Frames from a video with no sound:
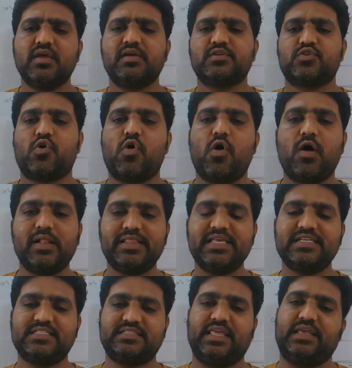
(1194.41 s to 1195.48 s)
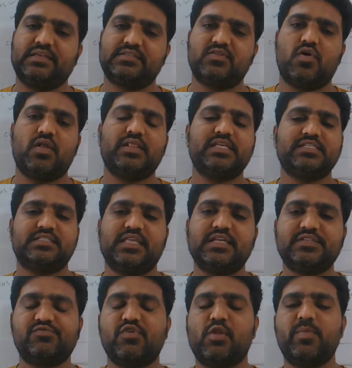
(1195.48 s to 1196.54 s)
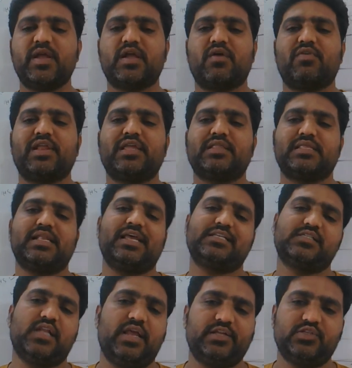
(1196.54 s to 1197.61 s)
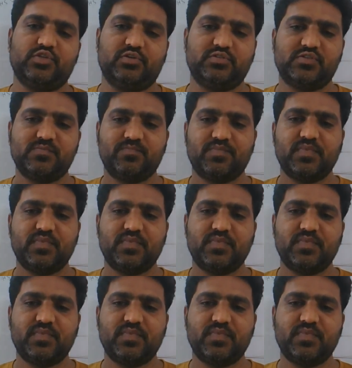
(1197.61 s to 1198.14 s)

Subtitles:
So all these things we'll be covering in the next lectures.